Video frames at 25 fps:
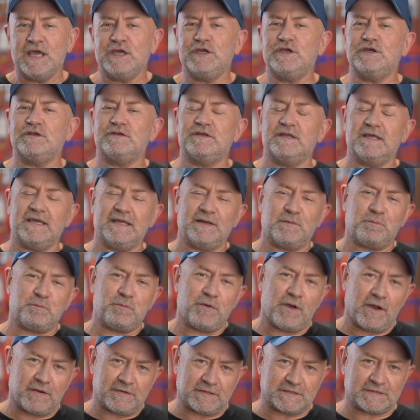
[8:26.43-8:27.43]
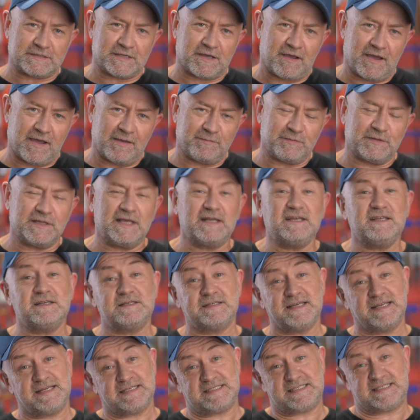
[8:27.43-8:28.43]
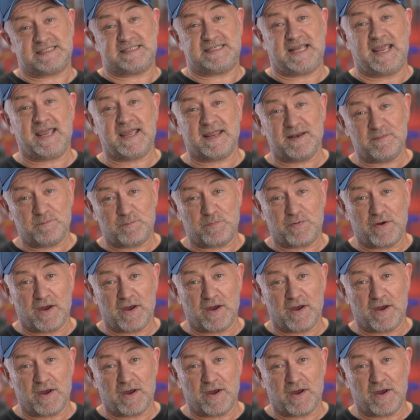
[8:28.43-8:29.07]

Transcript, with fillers: You'd need a prototype and then you'd need a second